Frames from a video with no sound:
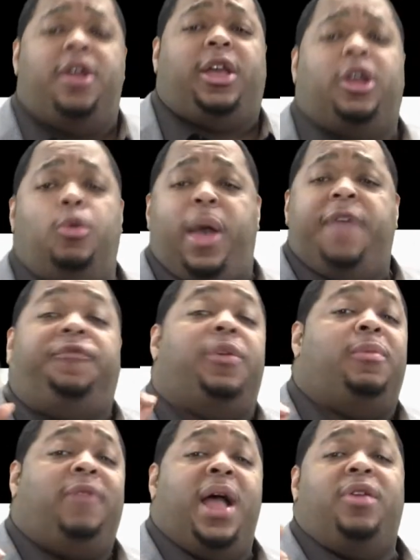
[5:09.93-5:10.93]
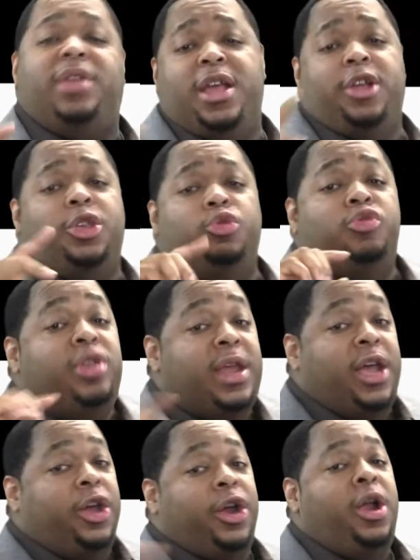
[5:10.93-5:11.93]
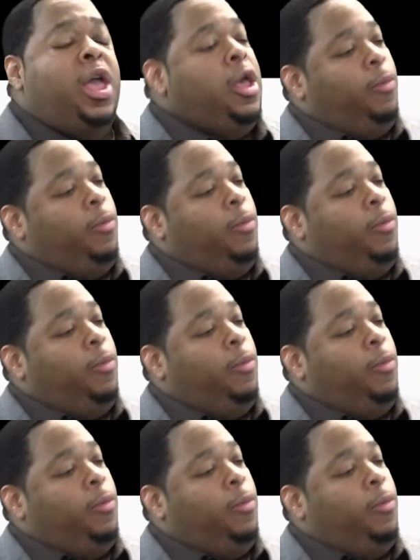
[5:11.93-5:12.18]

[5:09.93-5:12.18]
Get away from around here, you nigger.